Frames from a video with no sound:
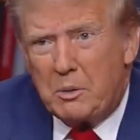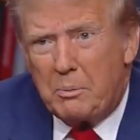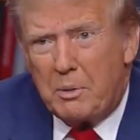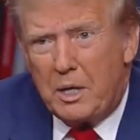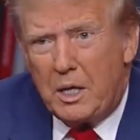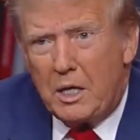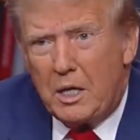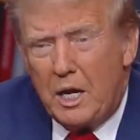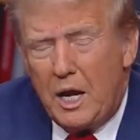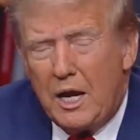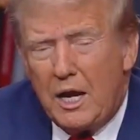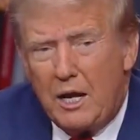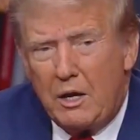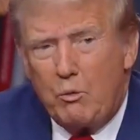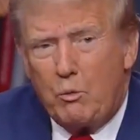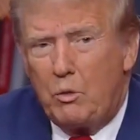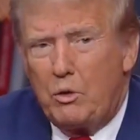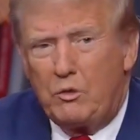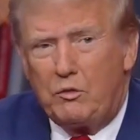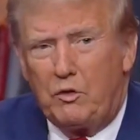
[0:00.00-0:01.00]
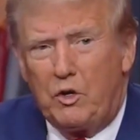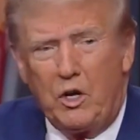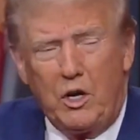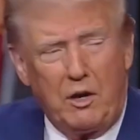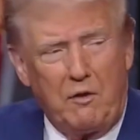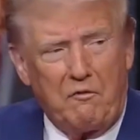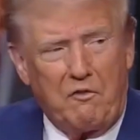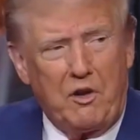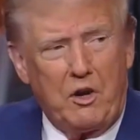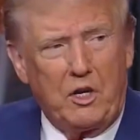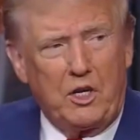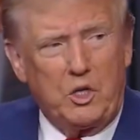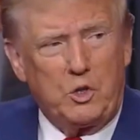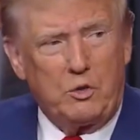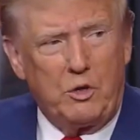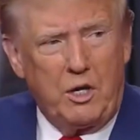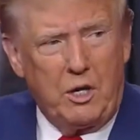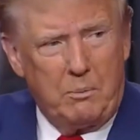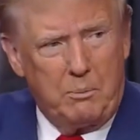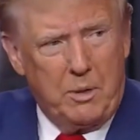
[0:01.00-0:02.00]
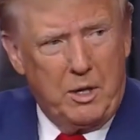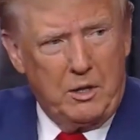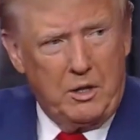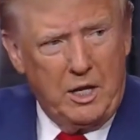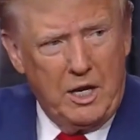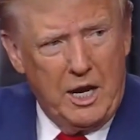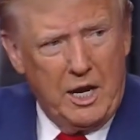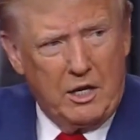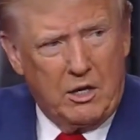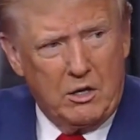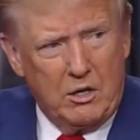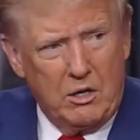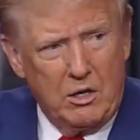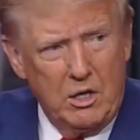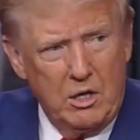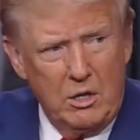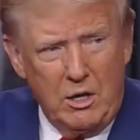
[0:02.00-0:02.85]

debate. And I was very unfairly treated by the anchor.